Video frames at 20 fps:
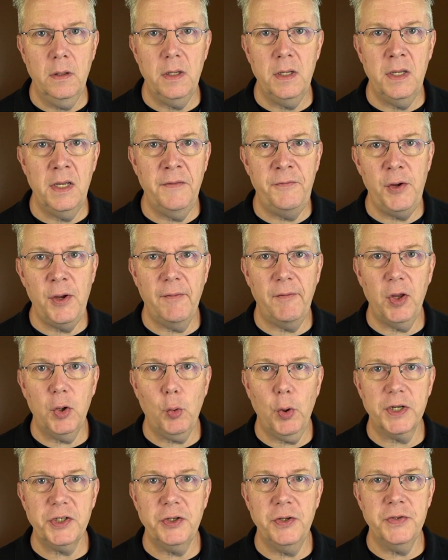If you have any
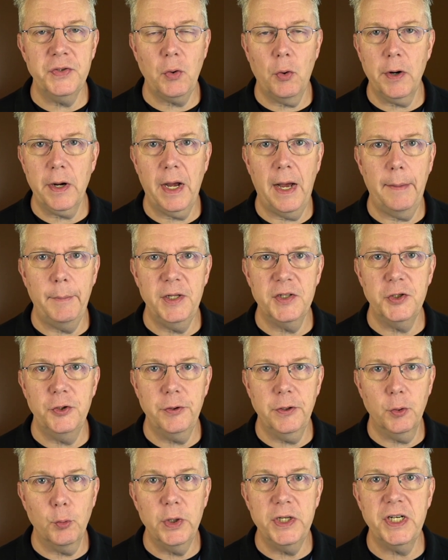questions or comments, you
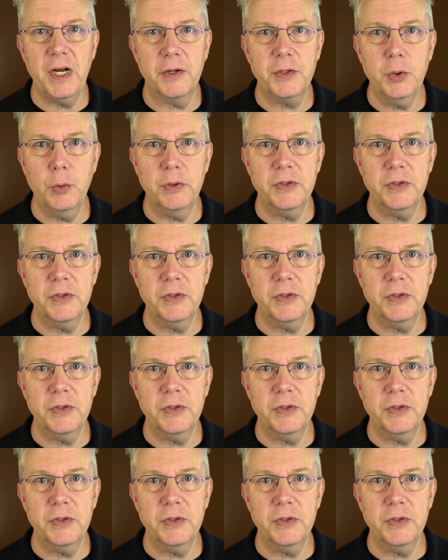can reach out to